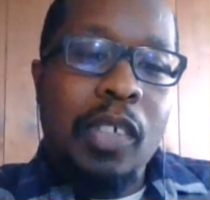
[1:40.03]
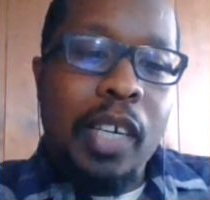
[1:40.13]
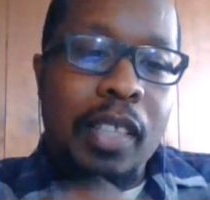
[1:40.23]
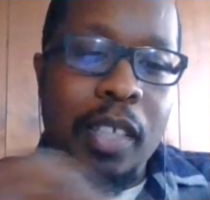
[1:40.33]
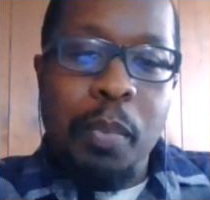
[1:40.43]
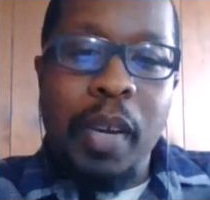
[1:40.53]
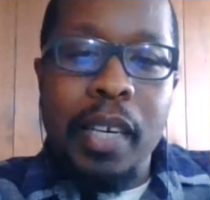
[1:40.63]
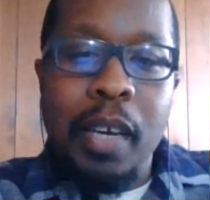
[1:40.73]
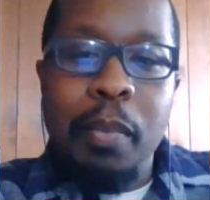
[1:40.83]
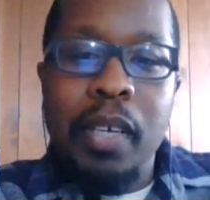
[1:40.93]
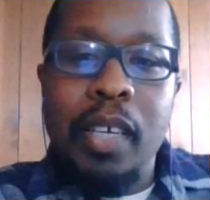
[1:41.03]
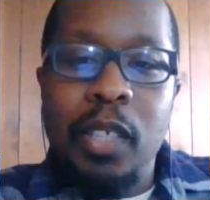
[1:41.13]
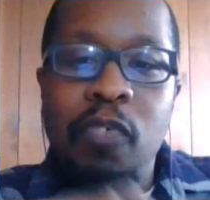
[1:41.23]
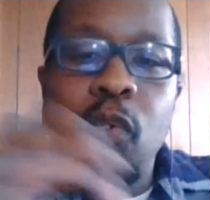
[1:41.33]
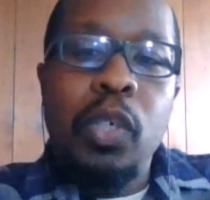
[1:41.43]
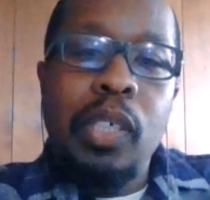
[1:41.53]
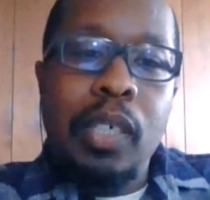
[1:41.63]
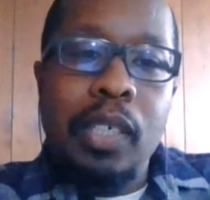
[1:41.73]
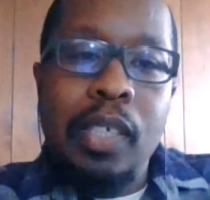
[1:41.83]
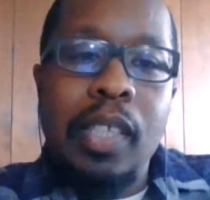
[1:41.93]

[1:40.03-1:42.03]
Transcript: it's like this pandemic is forcing us